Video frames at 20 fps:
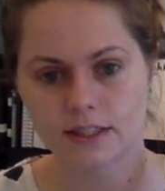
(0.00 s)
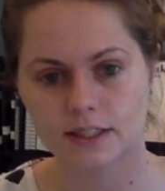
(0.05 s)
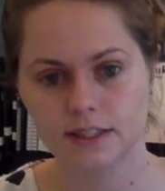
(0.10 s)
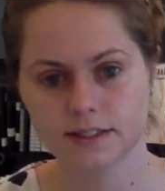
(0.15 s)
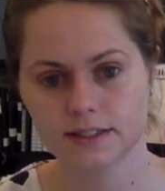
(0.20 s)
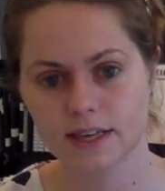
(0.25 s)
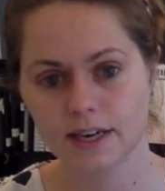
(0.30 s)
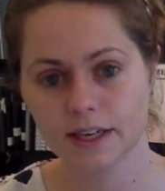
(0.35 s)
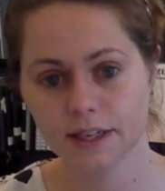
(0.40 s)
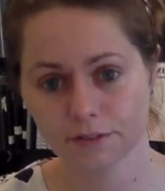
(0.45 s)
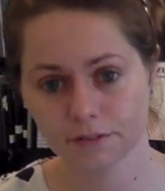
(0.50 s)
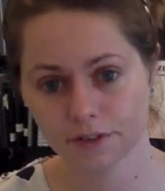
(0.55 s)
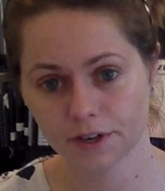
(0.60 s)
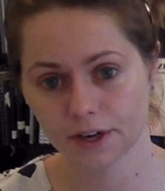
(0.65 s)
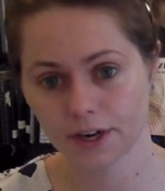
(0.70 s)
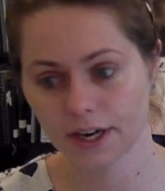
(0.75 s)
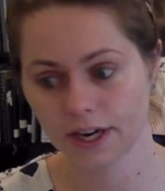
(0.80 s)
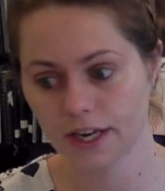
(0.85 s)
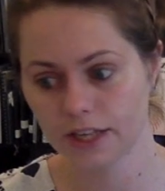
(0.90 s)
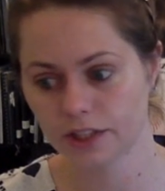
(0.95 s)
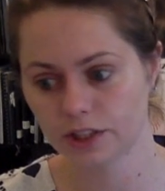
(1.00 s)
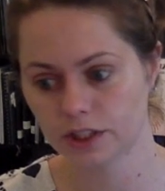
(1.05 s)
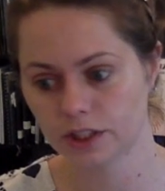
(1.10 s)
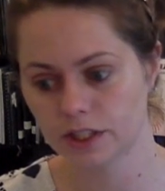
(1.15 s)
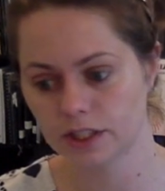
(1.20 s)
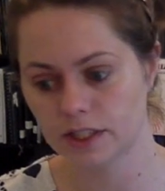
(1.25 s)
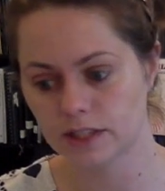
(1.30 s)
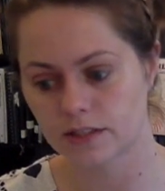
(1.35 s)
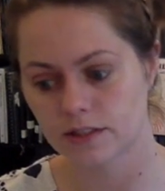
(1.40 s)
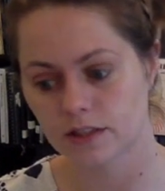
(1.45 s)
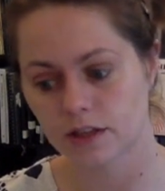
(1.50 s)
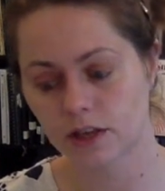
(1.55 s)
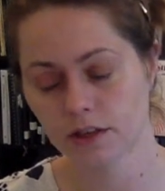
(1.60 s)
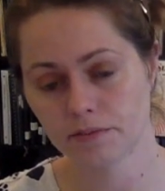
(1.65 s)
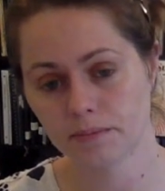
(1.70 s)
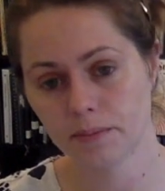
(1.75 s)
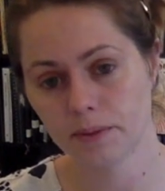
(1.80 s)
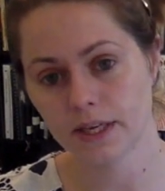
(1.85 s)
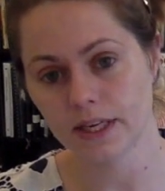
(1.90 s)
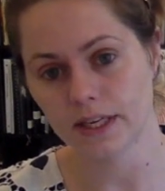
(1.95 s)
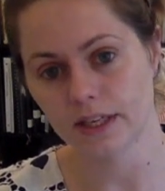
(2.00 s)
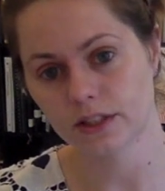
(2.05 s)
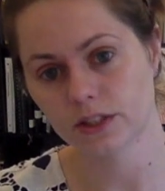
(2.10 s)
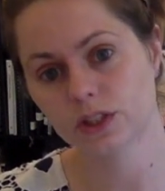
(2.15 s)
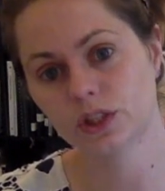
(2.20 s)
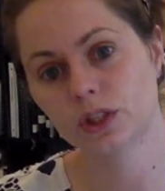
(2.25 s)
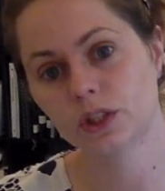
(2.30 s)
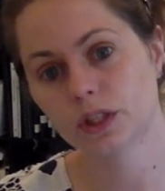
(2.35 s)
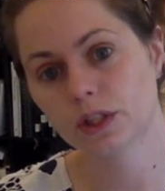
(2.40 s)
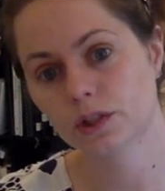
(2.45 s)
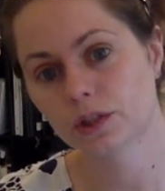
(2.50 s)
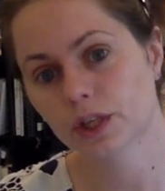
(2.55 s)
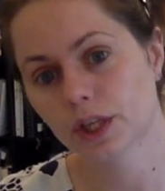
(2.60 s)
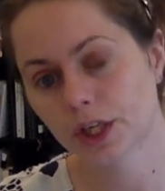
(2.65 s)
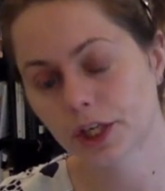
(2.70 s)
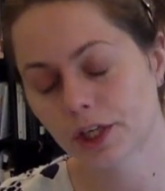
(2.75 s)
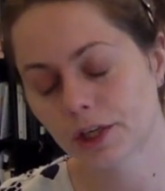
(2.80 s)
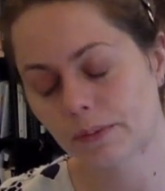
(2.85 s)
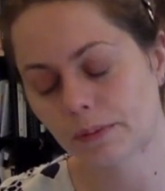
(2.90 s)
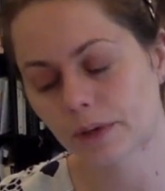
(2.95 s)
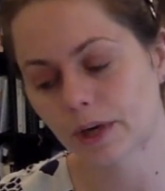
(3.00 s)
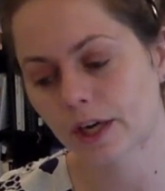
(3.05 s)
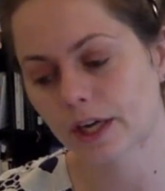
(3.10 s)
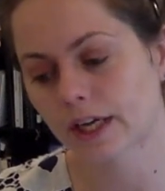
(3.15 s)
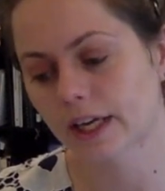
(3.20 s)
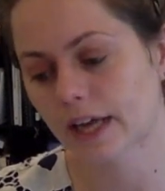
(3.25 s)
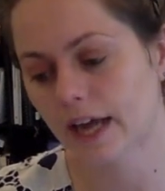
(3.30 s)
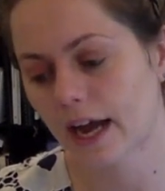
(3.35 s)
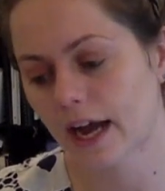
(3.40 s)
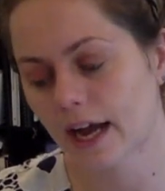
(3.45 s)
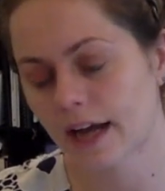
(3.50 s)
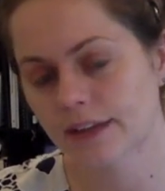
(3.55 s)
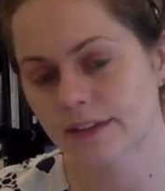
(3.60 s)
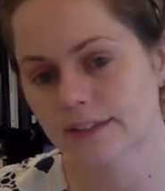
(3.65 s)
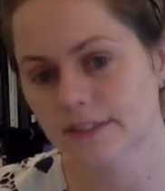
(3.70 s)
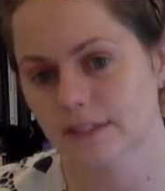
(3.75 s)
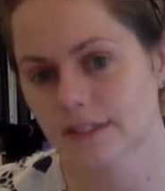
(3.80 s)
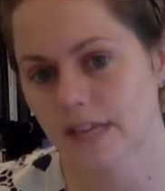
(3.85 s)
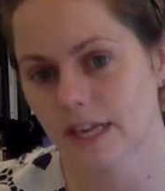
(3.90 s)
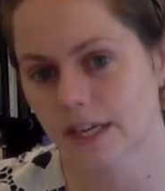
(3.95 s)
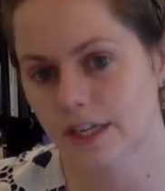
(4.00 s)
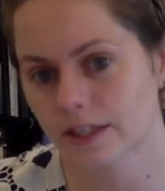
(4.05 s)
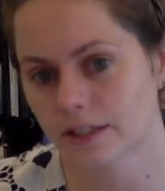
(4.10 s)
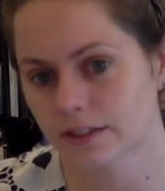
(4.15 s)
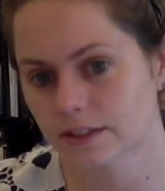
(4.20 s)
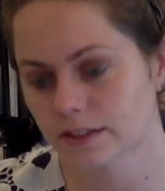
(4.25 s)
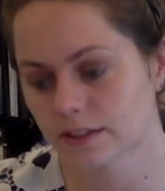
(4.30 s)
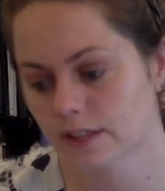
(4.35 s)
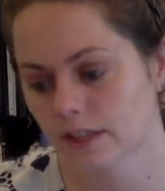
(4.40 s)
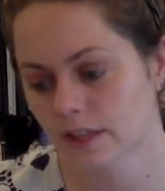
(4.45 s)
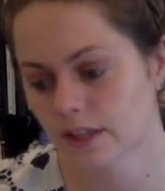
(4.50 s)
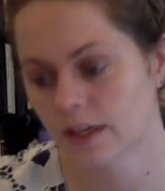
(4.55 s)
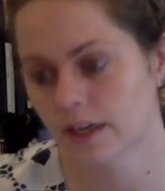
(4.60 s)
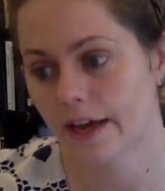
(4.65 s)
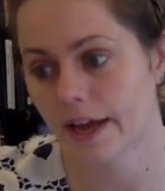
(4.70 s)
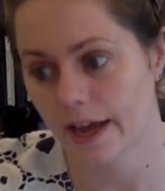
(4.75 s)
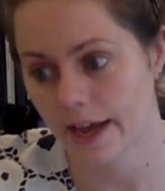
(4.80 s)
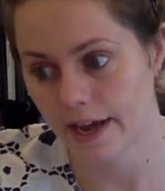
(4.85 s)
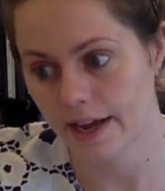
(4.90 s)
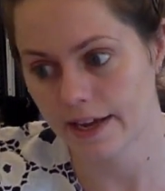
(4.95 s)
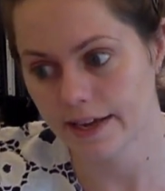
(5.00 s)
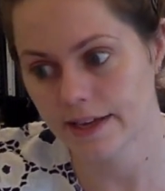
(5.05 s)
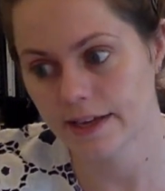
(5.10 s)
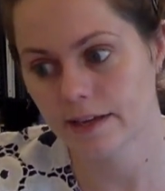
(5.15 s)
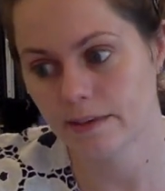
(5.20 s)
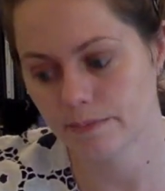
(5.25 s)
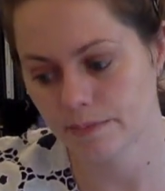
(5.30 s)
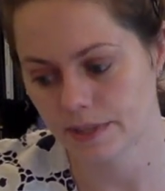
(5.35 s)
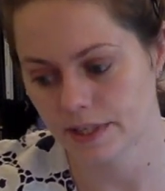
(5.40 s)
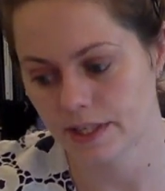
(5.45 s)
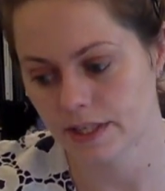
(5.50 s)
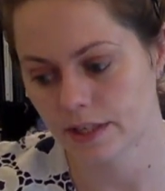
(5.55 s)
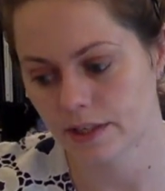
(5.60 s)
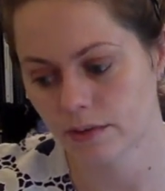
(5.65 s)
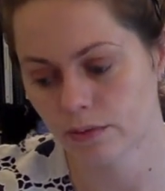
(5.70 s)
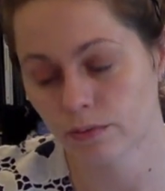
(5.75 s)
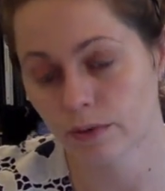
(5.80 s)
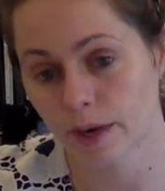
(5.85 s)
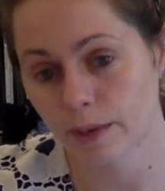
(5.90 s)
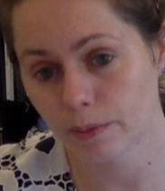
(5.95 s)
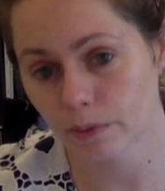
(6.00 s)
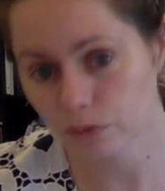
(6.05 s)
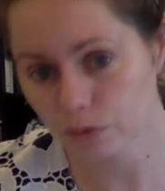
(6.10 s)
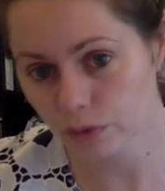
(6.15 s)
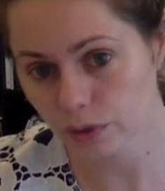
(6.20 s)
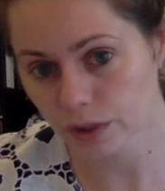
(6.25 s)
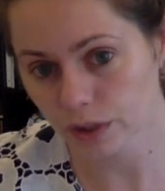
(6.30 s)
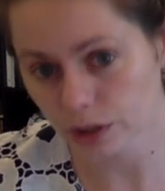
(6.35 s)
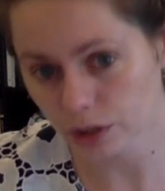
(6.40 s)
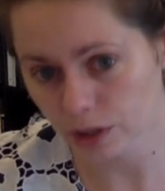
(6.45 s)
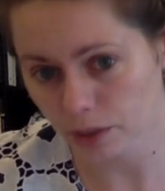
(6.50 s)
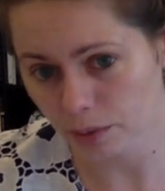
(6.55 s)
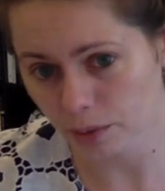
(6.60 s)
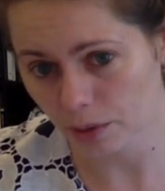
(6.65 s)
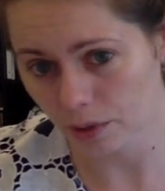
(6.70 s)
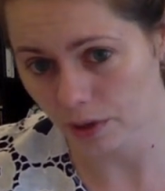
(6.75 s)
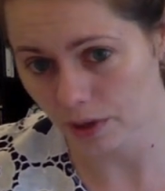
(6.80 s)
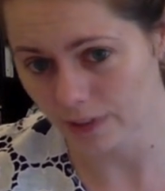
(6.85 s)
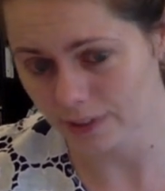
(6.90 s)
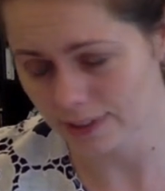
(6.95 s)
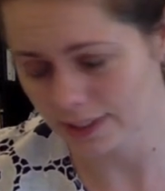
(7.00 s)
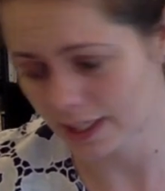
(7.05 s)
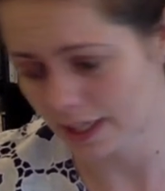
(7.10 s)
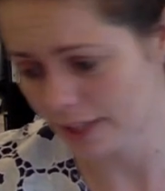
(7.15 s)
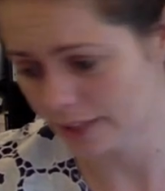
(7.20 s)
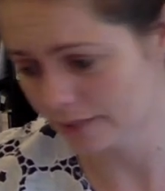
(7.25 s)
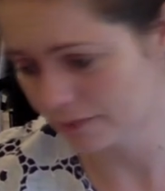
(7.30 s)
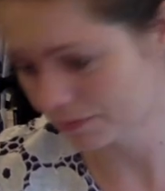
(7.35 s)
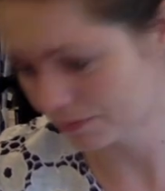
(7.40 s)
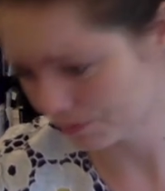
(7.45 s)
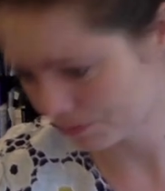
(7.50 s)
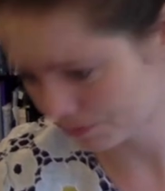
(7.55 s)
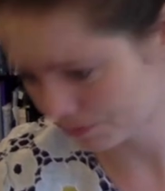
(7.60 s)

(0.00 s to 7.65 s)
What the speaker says: The second variation is called B. So you can look in your book and it has the letters A and B right before the treble clef sign.